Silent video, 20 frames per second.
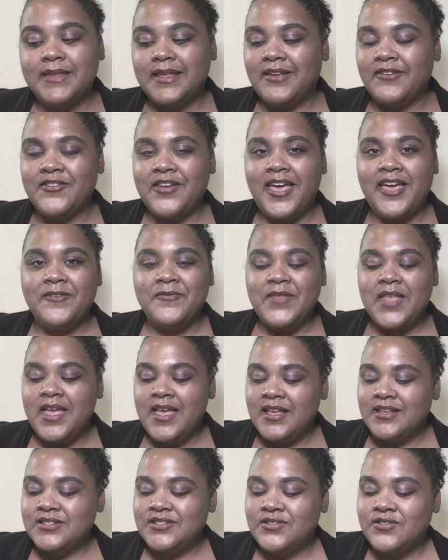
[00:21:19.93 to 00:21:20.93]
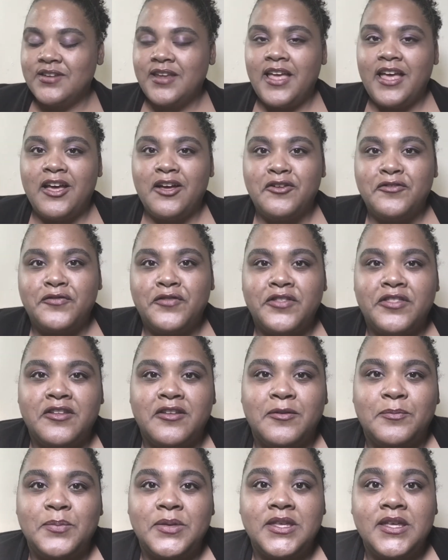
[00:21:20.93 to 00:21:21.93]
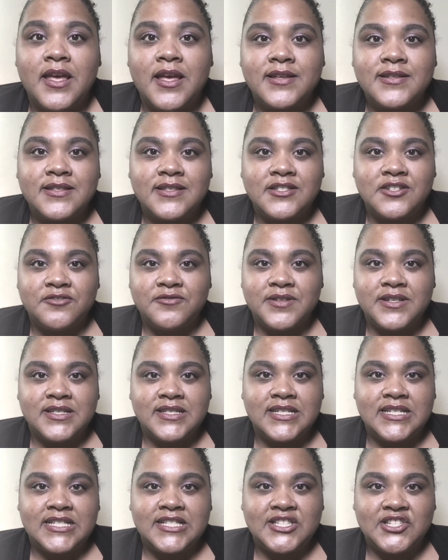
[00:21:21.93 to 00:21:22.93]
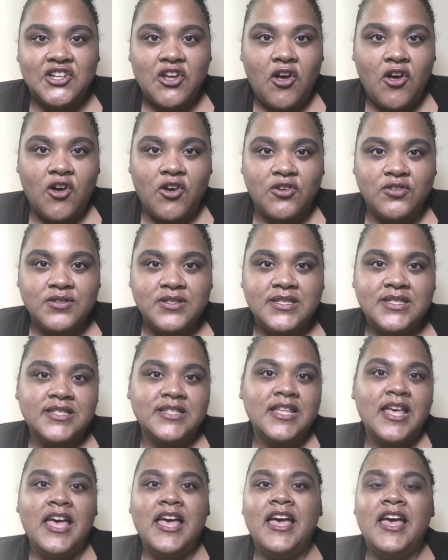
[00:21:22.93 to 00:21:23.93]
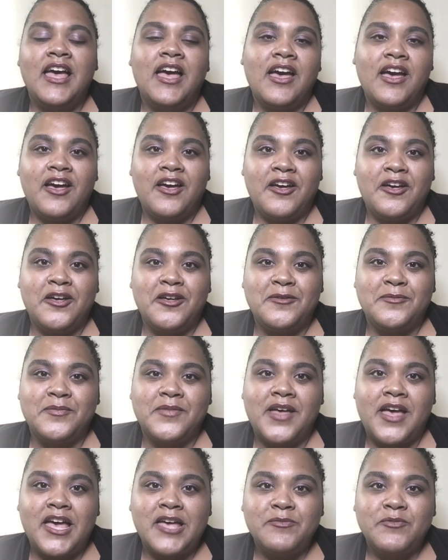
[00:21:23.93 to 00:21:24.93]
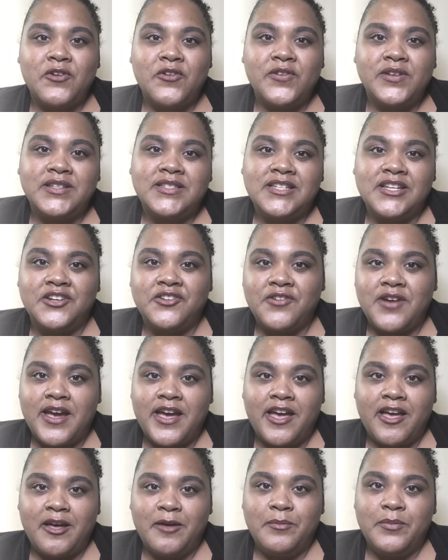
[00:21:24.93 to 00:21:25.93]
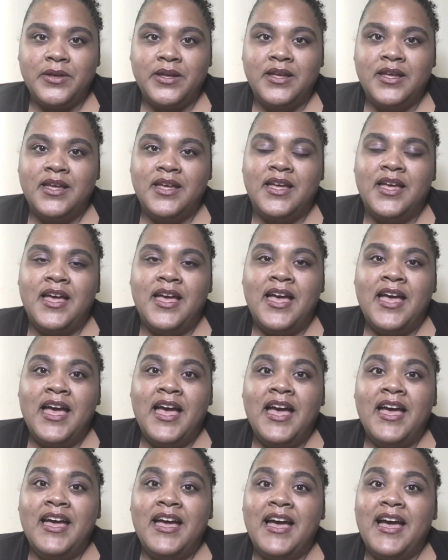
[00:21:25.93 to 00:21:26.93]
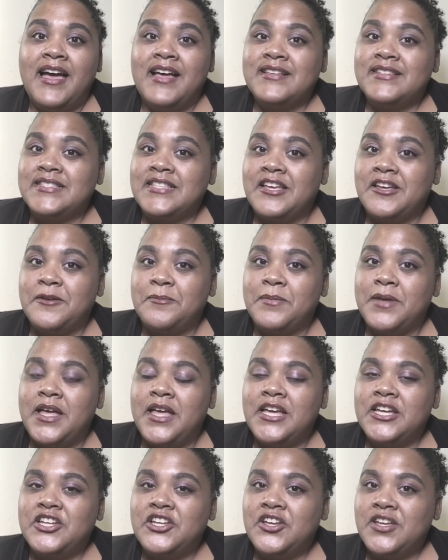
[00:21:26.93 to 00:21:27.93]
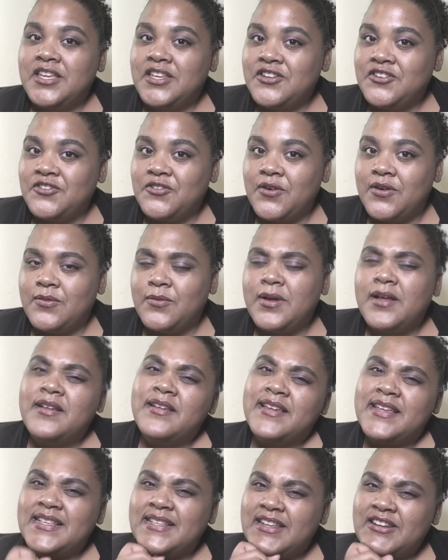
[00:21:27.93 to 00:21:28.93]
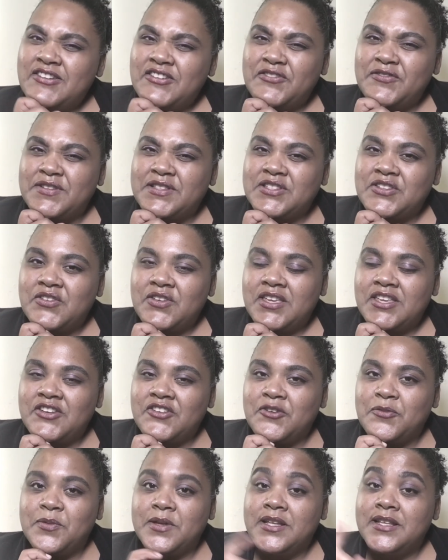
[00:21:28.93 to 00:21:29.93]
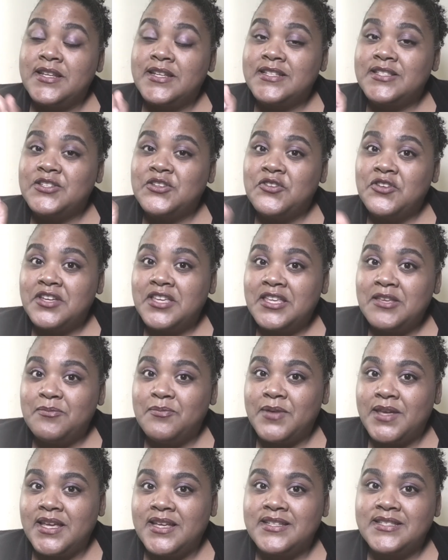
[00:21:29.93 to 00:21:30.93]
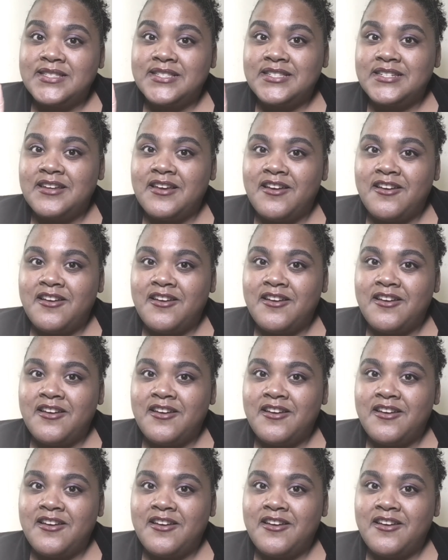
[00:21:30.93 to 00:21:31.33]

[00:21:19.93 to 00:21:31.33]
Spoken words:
Okay, so now for the pièce de résistance, I'm going to grab some cookie dough. Well, I don't know if it's cookie dough, but it is cookie based